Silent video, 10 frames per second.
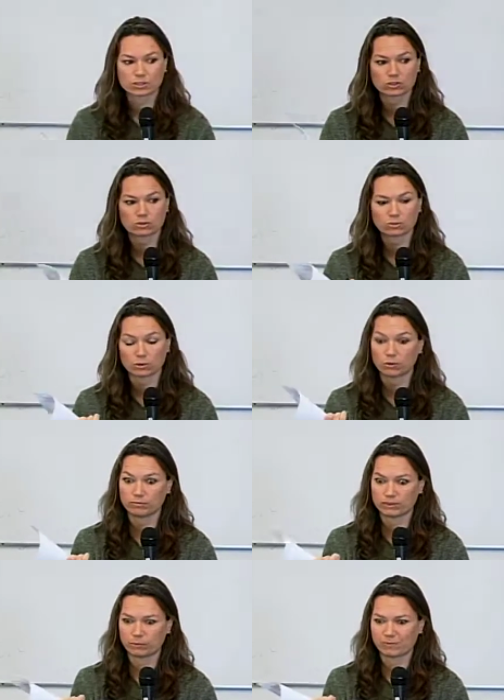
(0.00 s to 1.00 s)
to.
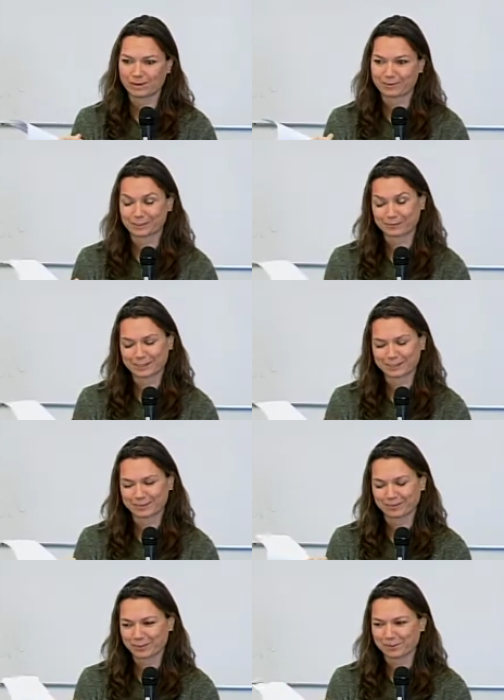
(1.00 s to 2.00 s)
Hopefully, we've been
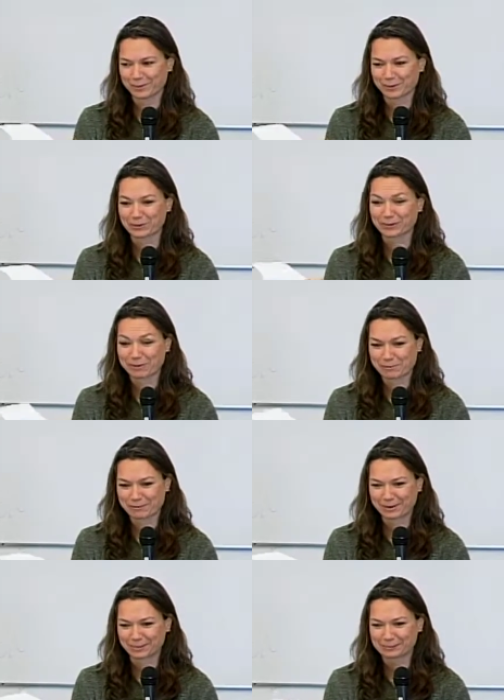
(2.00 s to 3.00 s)
responsive. Hopefully, you'll agree we've
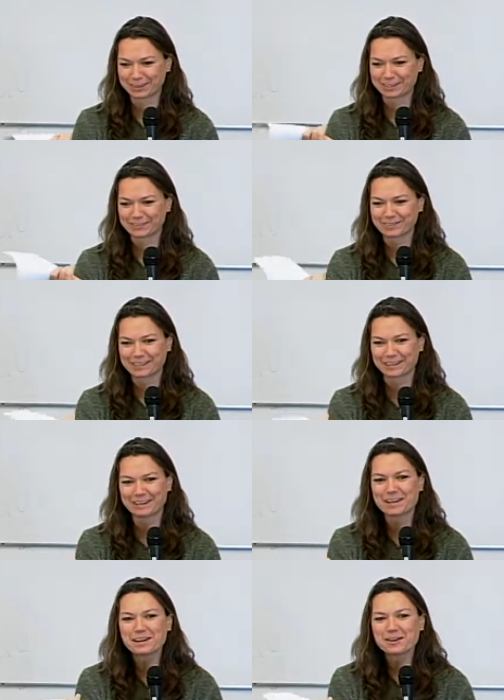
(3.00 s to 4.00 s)
been responsive to the
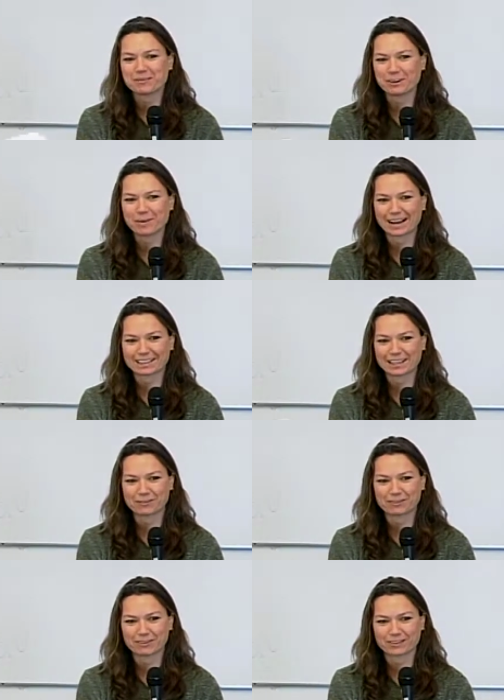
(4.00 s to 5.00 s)
feedback that
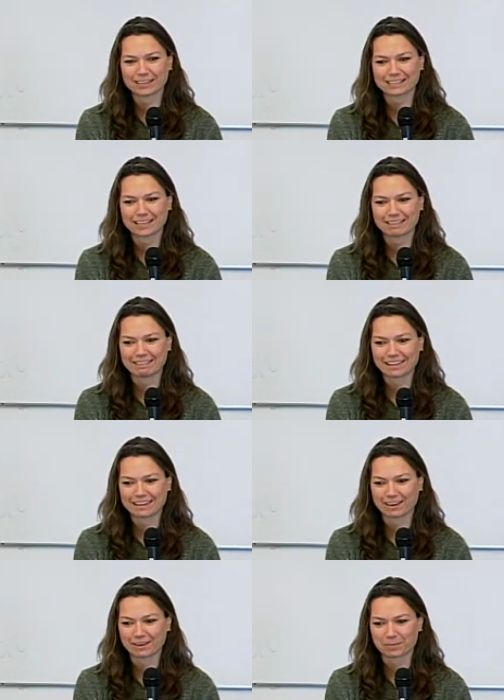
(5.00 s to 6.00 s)
you've given us on
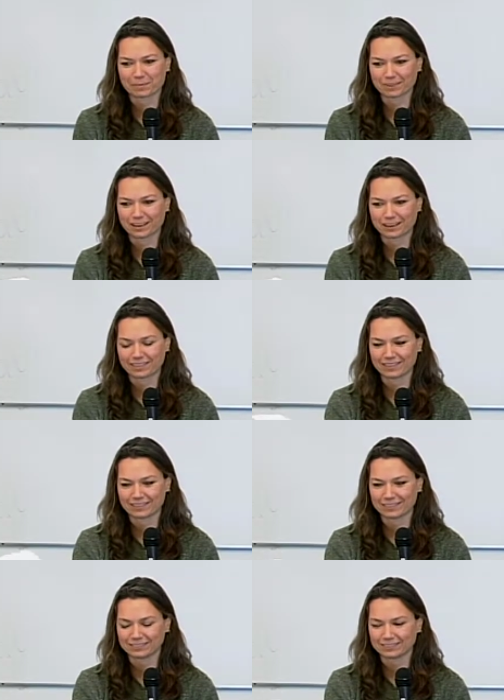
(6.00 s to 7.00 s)
the um, on
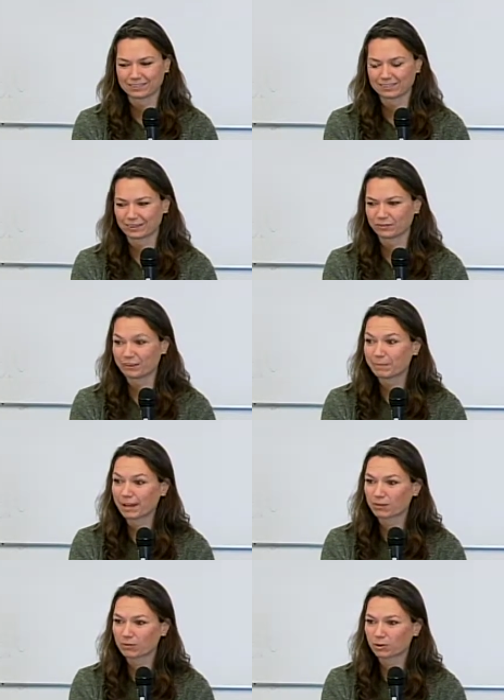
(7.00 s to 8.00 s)
the the
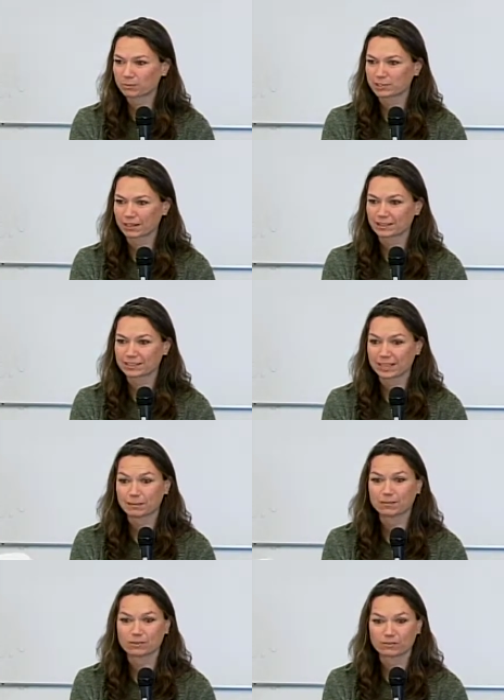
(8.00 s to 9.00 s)
feedback forms on the
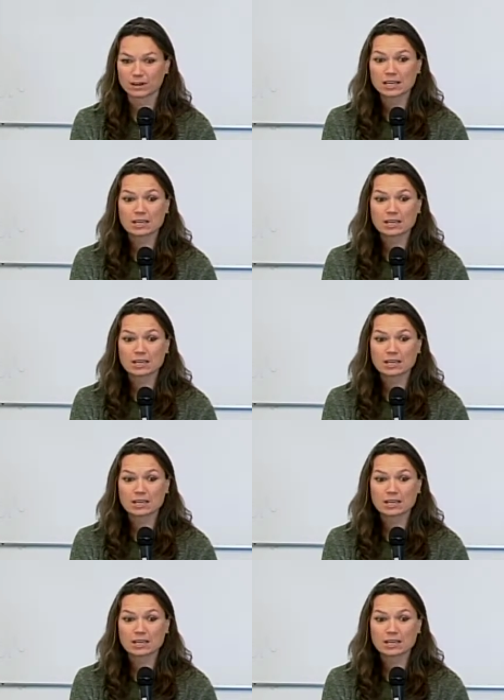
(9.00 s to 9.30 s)
types of